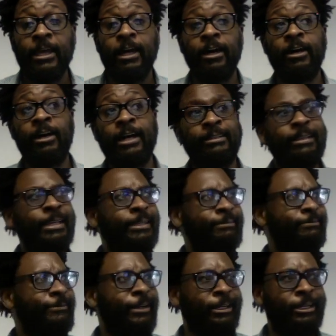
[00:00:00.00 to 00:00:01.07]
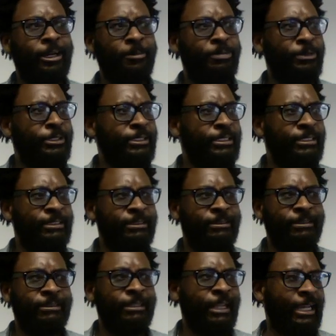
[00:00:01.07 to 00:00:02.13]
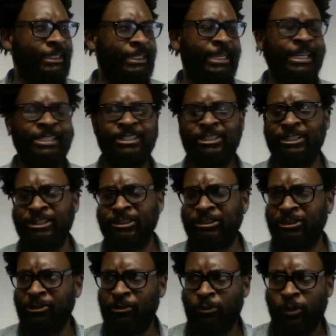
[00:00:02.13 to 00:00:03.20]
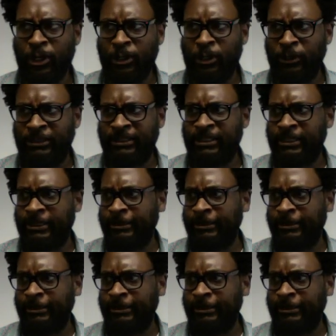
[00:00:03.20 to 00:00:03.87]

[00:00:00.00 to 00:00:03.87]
I think a couple of, like last year or so, what was it,